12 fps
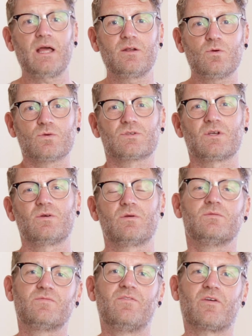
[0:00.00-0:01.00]
and also
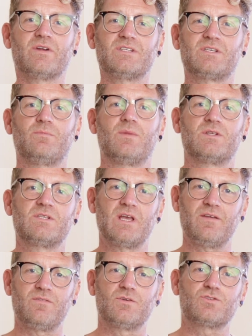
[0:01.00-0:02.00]
very similar to
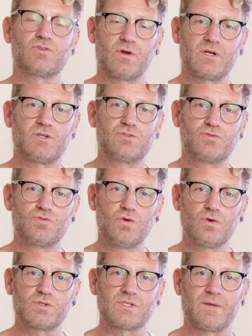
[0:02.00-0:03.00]
if you're trying to
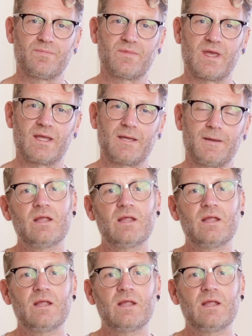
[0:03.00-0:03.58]
draw something.